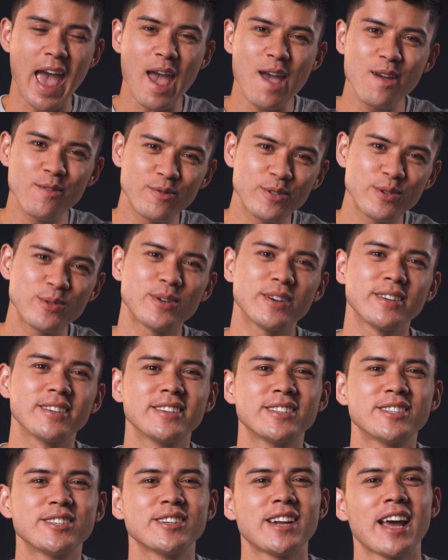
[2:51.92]

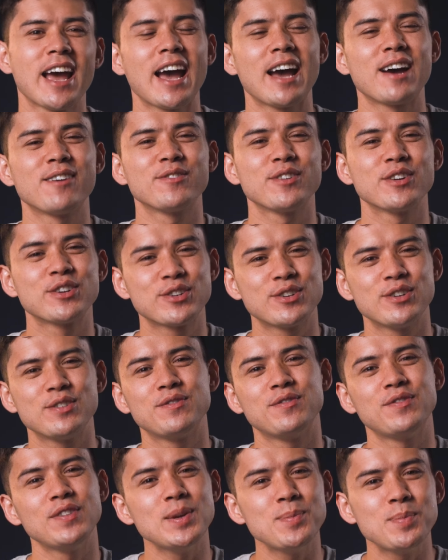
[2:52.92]
everyone should have a
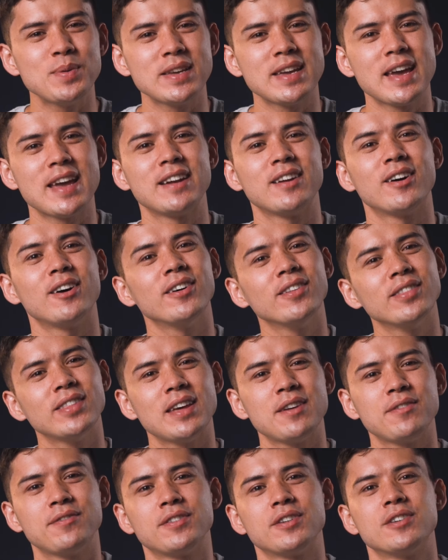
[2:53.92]
good VPN on
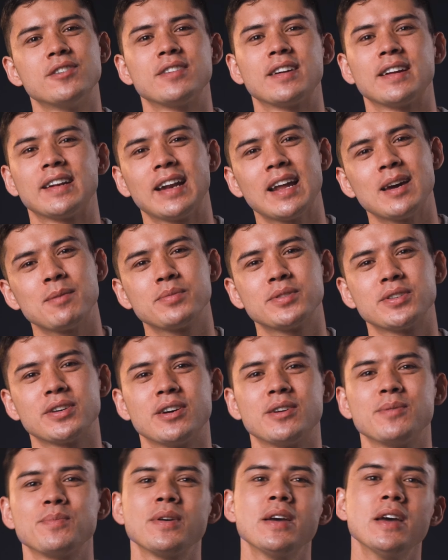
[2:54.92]
their phone and
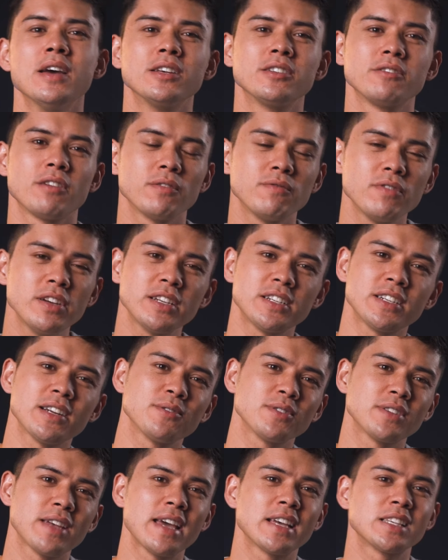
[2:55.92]
laptop. So I reached
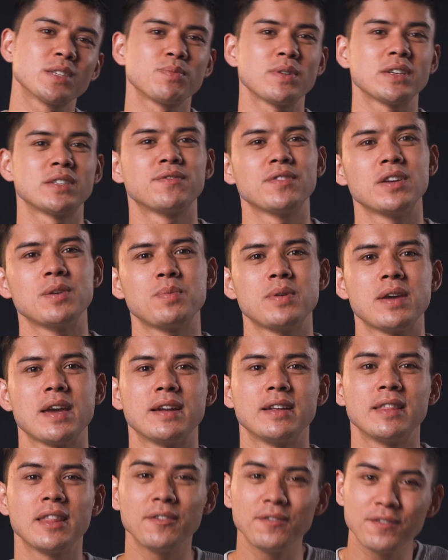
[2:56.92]
out to
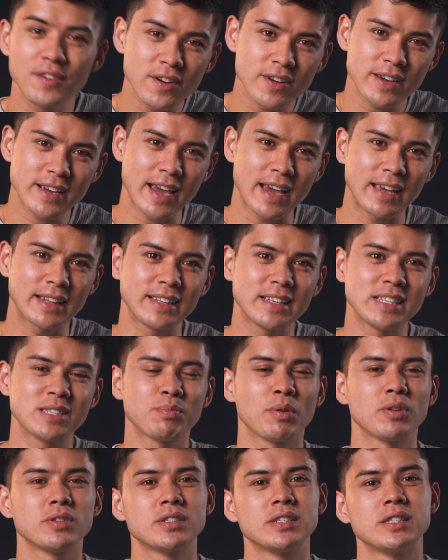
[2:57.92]
ExpressVPN and they very kindly
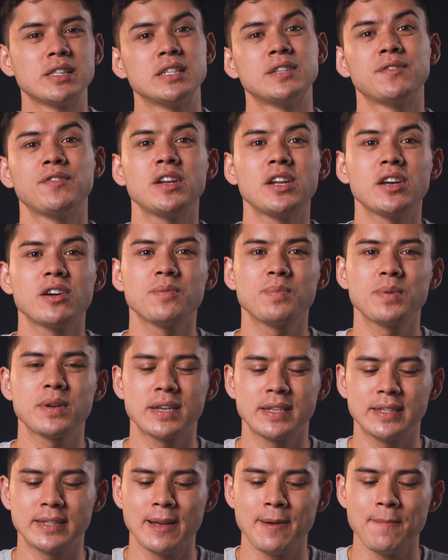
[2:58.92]
sponsored this video
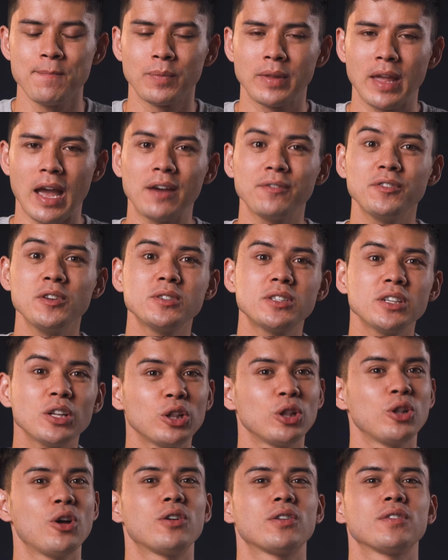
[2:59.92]
because I've used a
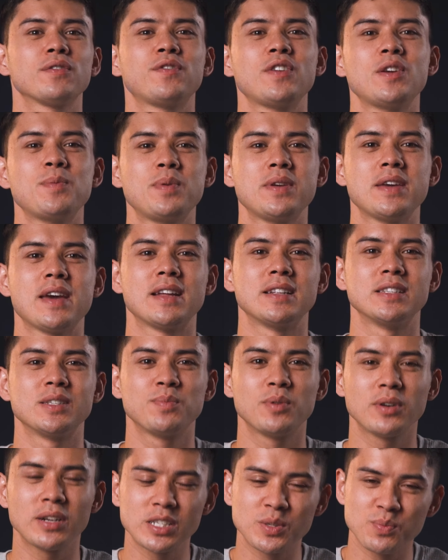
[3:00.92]
lot of
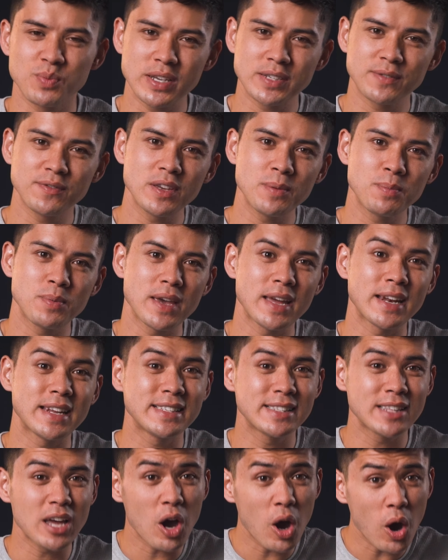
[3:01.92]
VPNs, but ExpressVPN
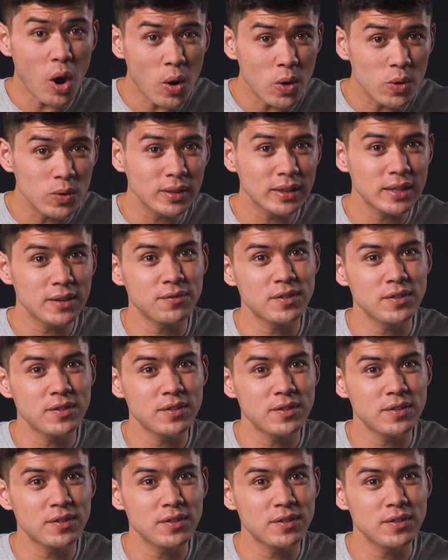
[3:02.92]
is the only